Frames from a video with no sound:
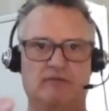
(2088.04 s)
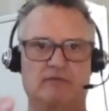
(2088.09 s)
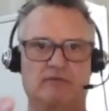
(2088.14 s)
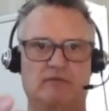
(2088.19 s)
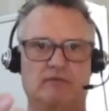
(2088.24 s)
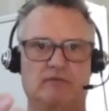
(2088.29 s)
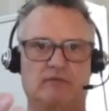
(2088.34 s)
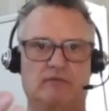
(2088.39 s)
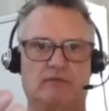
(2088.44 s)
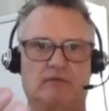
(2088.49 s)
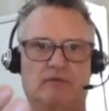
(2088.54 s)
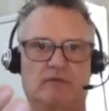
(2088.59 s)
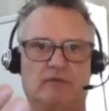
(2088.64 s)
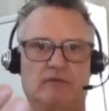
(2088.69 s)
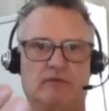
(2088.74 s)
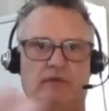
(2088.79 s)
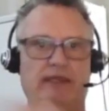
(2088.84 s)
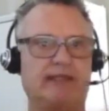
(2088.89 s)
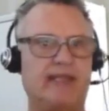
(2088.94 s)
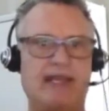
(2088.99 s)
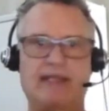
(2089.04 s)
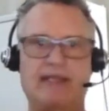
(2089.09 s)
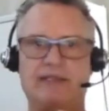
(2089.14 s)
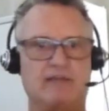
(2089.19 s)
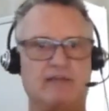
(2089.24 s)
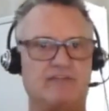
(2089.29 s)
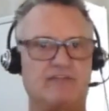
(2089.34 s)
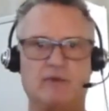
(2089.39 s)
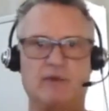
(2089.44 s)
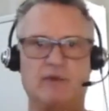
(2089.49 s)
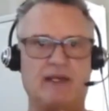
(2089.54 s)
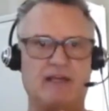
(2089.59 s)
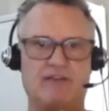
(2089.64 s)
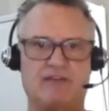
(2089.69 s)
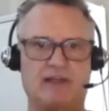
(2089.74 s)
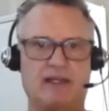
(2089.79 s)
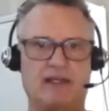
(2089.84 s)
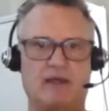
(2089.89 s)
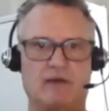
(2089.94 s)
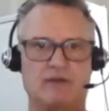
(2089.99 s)
They can't give you anything else.
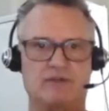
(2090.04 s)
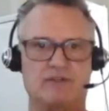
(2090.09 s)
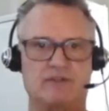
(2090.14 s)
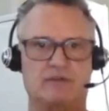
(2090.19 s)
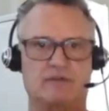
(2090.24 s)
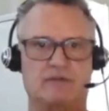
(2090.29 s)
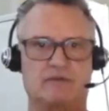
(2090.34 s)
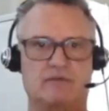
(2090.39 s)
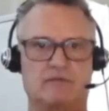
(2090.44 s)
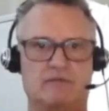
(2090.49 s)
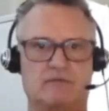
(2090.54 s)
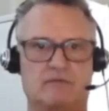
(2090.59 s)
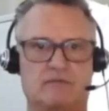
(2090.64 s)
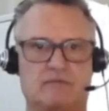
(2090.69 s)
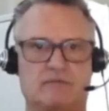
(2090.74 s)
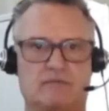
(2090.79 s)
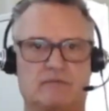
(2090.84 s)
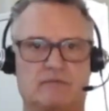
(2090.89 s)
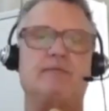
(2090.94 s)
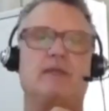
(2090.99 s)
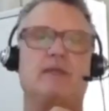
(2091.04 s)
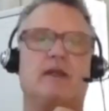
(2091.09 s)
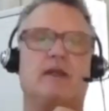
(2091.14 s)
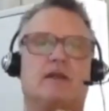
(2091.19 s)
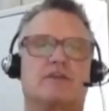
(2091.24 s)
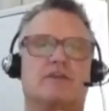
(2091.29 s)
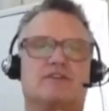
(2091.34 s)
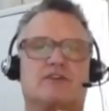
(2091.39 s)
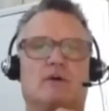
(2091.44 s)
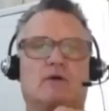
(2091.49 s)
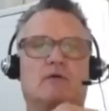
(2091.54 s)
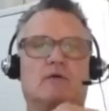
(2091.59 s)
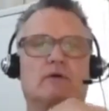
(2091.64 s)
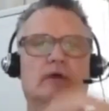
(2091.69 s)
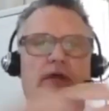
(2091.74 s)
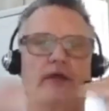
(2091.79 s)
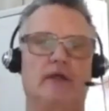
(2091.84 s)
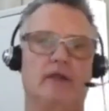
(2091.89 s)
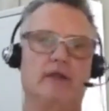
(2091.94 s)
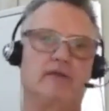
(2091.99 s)
Okay? So
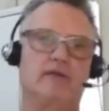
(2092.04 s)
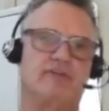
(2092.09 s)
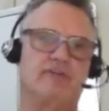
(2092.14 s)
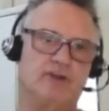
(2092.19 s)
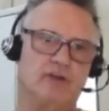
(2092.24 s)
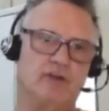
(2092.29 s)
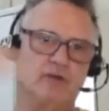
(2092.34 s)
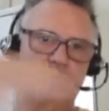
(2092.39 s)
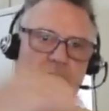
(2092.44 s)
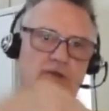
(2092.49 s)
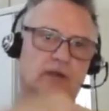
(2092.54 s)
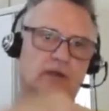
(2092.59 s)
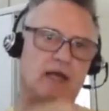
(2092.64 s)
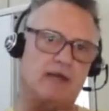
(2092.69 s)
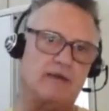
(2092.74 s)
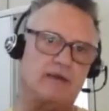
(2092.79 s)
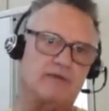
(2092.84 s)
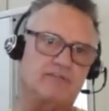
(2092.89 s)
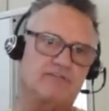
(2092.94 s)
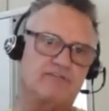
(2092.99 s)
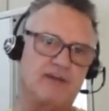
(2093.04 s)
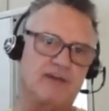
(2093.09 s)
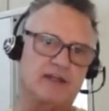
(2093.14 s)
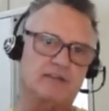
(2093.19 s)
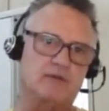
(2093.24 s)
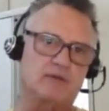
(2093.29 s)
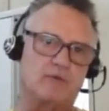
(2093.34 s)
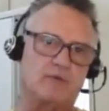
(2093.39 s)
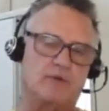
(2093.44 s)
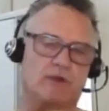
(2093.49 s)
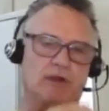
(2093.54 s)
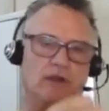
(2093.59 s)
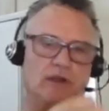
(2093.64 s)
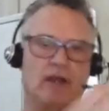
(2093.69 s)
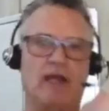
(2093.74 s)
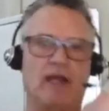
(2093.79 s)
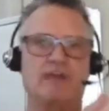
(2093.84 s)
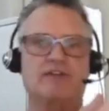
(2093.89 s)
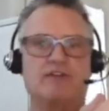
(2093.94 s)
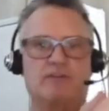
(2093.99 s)
if you got infected with a
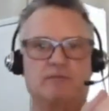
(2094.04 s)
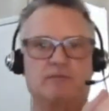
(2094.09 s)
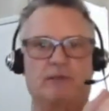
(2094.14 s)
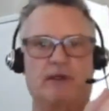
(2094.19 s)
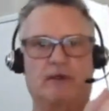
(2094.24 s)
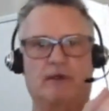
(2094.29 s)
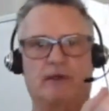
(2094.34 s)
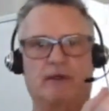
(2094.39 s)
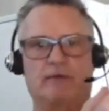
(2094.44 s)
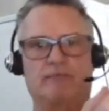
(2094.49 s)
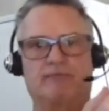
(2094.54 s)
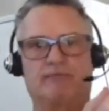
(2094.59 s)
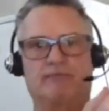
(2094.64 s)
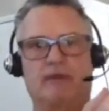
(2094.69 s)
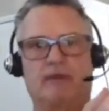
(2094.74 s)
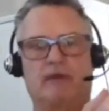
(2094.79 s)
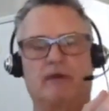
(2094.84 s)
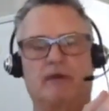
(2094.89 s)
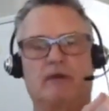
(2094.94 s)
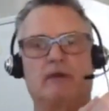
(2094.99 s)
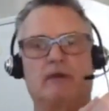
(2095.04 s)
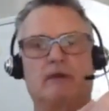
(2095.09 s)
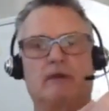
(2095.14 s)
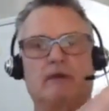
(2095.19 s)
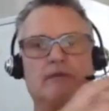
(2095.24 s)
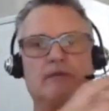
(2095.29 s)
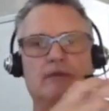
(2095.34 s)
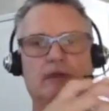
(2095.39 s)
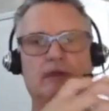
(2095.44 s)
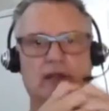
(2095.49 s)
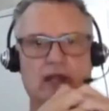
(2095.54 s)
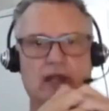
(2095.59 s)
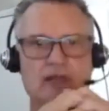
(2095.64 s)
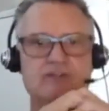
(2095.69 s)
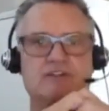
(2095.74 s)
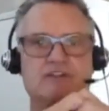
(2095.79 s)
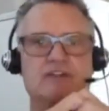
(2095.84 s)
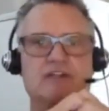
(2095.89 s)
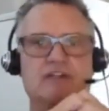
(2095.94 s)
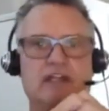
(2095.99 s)
lust spirit, the
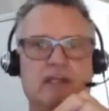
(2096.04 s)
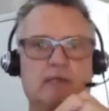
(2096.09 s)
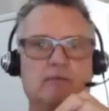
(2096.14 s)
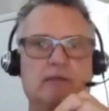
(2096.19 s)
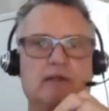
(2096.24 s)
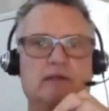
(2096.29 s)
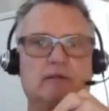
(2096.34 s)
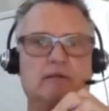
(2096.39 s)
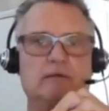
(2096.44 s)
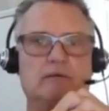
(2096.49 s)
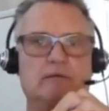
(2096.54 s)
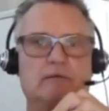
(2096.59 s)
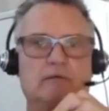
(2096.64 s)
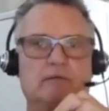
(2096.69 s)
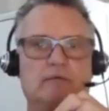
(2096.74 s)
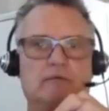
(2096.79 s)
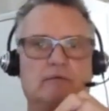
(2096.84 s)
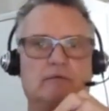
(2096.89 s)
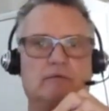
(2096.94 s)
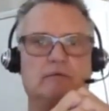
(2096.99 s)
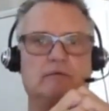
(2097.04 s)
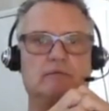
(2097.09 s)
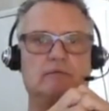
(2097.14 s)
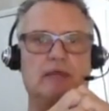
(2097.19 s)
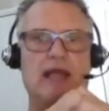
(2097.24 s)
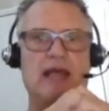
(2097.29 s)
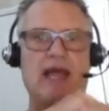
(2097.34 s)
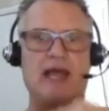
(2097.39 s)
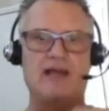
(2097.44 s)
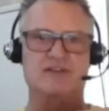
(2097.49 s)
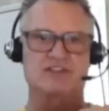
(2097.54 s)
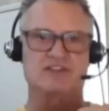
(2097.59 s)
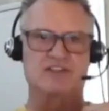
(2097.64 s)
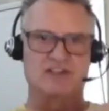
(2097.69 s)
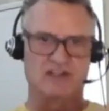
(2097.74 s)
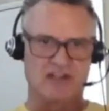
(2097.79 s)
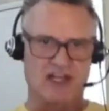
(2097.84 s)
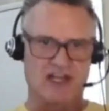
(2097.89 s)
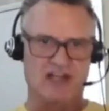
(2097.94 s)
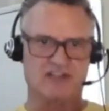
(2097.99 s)
lust demon has
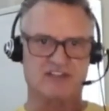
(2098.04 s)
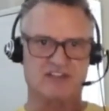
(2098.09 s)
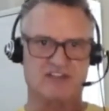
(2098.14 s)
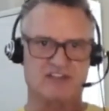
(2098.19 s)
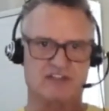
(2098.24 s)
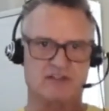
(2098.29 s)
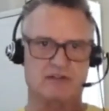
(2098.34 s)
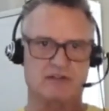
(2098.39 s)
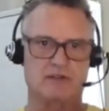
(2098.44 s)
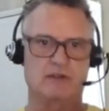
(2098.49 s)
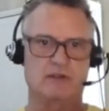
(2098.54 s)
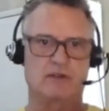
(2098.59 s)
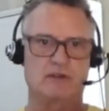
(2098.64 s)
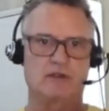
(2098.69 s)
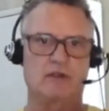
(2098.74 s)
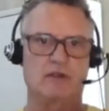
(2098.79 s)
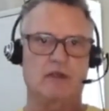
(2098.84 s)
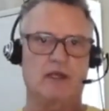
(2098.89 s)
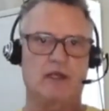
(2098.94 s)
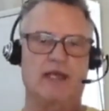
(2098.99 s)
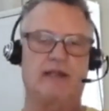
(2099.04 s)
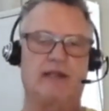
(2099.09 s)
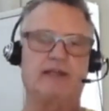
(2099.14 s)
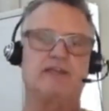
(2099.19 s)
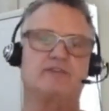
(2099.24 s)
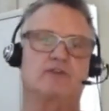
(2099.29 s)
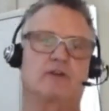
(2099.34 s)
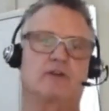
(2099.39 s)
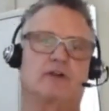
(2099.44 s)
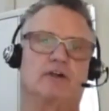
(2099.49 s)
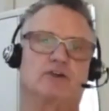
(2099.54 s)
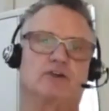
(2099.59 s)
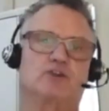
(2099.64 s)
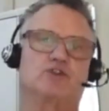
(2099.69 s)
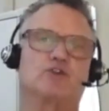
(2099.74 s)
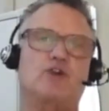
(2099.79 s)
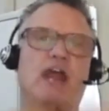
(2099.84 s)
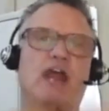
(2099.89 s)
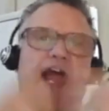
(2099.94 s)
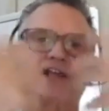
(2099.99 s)
lusts. And he's going to
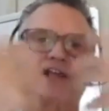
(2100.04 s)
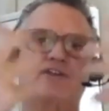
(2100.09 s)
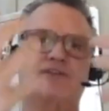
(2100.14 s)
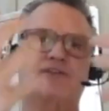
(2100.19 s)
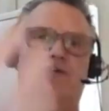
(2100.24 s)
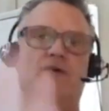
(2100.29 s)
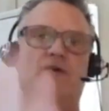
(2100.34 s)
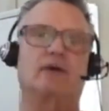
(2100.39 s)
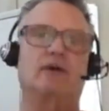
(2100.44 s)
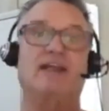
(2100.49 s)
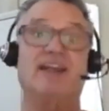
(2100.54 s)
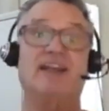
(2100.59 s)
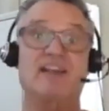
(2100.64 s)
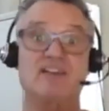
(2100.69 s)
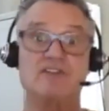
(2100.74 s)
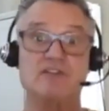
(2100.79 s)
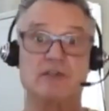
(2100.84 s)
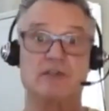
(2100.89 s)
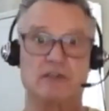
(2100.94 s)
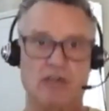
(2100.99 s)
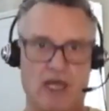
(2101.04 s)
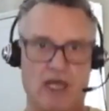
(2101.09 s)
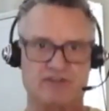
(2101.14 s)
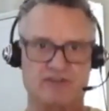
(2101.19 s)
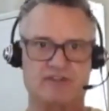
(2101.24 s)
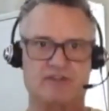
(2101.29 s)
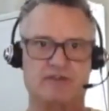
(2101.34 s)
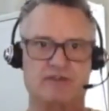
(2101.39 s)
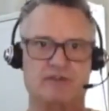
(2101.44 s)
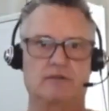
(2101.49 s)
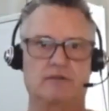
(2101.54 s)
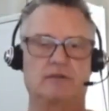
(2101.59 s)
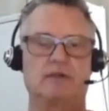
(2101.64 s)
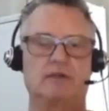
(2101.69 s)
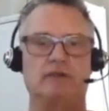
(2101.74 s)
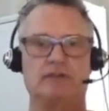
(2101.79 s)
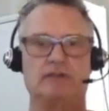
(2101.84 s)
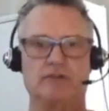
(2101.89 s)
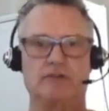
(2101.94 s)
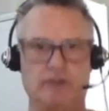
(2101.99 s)
transfer his lusts
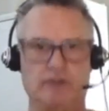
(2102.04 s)
to